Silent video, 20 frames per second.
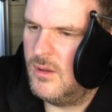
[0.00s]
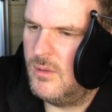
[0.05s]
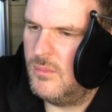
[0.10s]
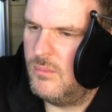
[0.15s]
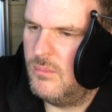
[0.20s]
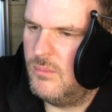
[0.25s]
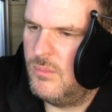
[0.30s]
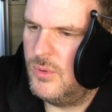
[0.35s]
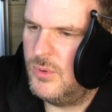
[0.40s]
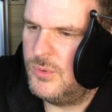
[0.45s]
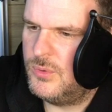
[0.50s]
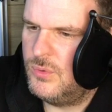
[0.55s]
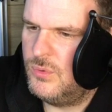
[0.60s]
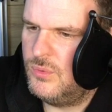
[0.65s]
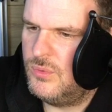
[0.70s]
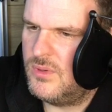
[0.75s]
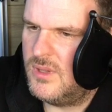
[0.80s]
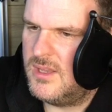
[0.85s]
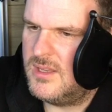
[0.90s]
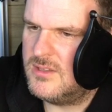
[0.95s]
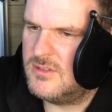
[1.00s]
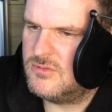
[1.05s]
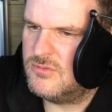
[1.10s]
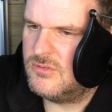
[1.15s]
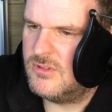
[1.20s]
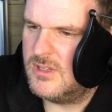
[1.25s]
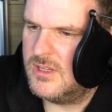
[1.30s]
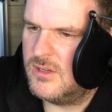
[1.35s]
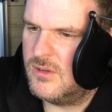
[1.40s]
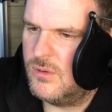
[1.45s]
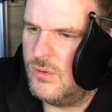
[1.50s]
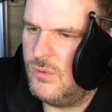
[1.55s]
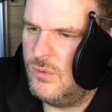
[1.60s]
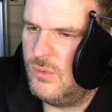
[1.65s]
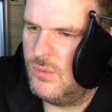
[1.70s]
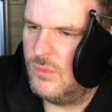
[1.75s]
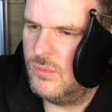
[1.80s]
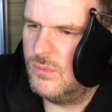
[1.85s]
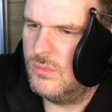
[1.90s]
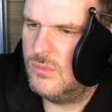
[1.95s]
model. That's really
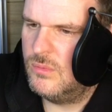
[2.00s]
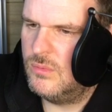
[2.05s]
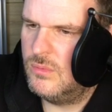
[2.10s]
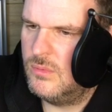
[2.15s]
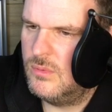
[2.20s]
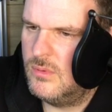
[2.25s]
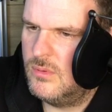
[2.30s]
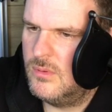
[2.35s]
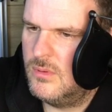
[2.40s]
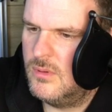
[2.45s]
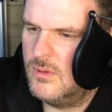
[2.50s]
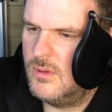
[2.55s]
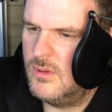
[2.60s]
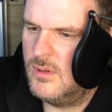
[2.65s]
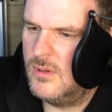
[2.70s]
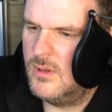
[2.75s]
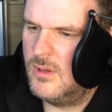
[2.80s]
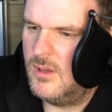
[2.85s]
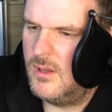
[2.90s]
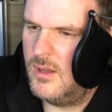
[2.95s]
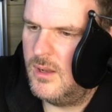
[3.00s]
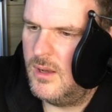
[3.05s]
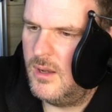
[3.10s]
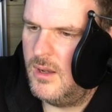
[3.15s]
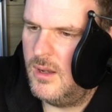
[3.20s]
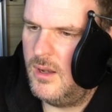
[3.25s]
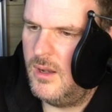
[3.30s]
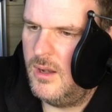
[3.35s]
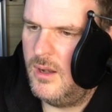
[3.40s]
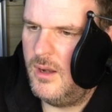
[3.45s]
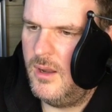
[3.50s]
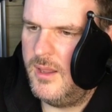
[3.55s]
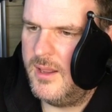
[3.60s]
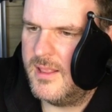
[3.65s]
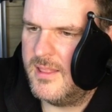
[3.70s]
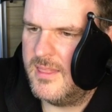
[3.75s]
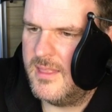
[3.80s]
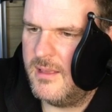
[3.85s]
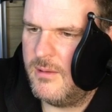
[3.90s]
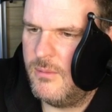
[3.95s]
cool. I
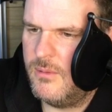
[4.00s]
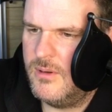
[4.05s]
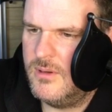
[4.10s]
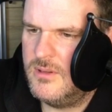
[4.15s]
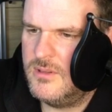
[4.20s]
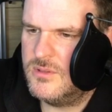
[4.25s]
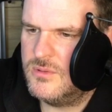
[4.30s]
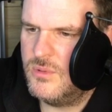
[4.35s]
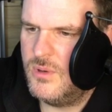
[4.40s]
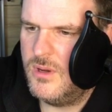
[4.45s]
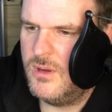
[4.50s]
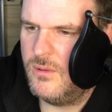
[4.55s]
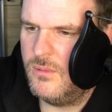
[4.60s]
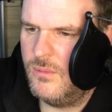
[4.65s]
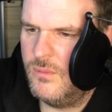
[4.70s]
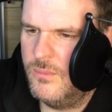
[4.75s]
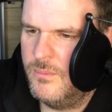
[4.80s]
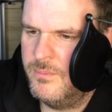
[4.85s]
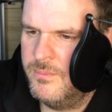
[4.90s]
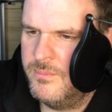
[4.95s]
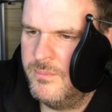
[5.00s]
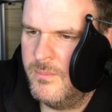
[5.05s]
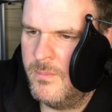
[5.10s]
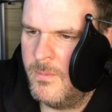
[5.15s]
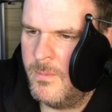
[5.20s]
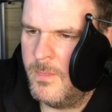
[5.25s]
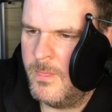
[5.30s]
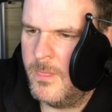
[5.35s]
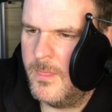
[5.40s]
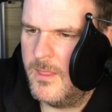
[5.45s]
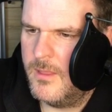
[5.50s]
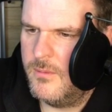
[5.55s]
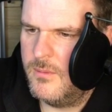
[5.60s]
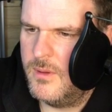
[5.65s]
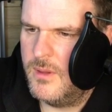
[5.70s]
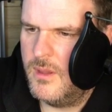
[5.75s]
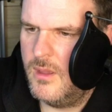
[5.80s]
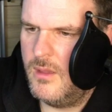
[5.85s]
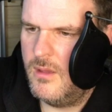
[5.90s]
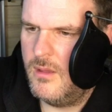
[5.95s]
like that one as well.
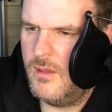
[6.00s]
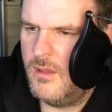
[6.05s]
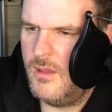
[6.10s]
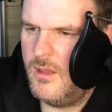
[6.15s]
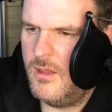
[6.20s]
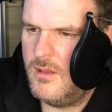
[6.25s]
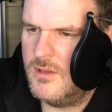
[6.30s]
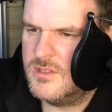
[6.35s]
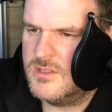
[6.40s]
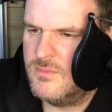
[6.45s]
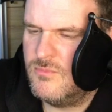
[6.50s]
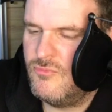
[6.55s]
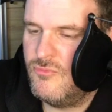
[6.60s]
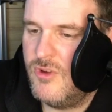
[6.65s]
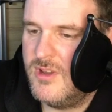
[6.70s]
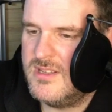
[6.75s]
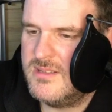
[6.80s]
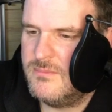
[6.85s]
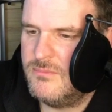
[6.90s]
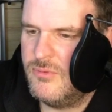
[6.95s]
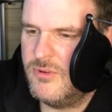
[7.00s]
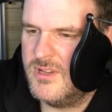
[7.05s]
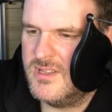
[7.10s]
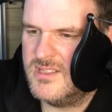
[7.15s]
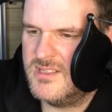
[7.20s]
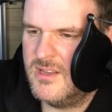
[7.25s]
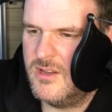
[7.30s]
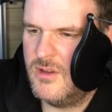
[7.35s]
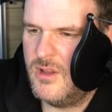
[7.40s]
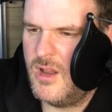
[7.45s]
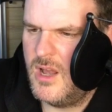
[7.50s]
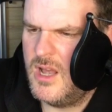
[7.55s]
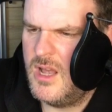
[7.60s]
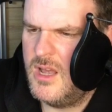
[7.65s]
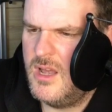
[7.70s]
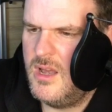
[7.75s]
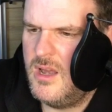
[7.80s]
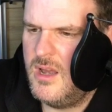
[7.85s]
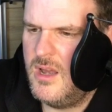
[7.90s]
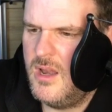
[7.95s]
Got some resin prints there.
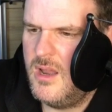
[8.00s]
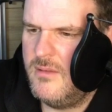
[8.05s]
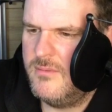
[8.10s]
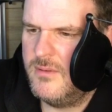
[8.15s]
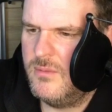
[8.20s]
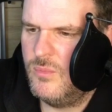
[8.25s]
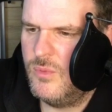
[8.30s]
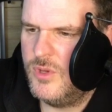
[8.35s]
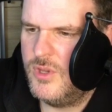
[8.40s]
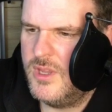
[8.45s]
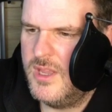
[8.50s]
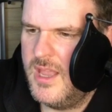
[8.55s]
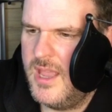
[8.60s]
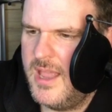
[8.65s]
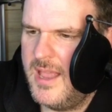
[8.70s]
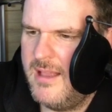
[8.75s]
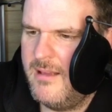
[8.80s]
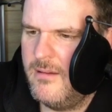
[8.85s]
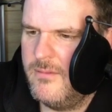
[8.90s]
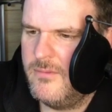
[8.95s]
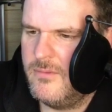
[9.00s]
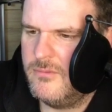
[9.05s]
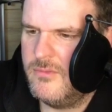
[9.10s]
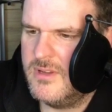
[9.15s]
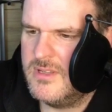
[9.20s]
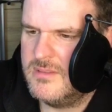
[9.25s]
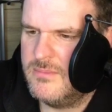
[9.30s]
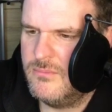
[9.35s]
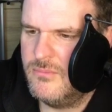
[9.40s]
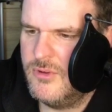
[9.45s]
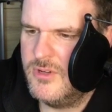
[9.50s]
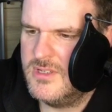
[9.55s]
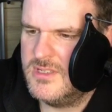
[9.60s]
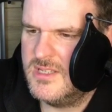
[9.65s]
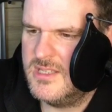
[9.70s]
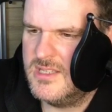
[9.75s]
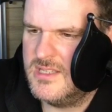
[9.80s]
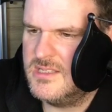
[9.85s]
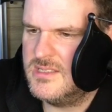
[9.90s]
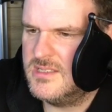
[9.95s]
Loving what you get out of a resin
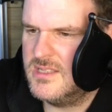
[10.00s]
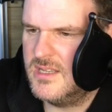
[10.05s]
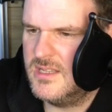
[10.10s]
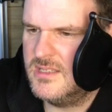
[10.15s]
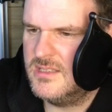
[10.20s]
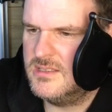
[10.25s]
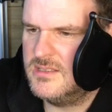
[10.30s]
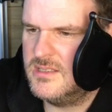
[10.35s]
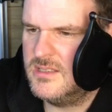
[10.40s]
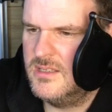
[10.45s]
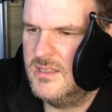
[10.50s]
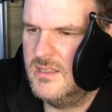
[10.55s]
printer these days.